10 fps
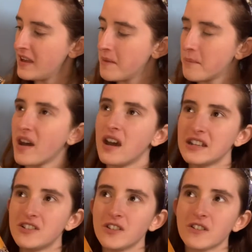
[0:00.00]
But I
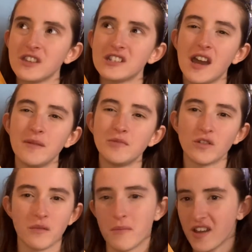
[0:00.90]
took the time to
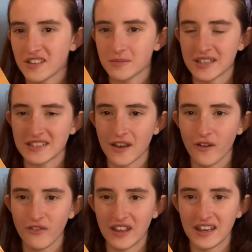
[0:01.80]
immerse
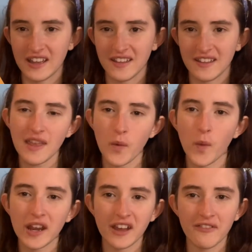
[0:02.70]
myself in it.
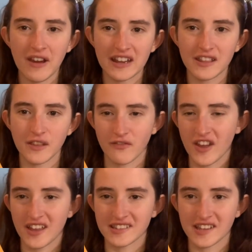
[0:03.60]
When I read it the
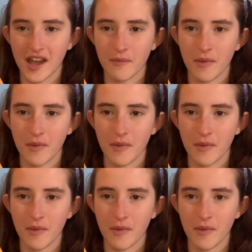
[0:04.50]
first time,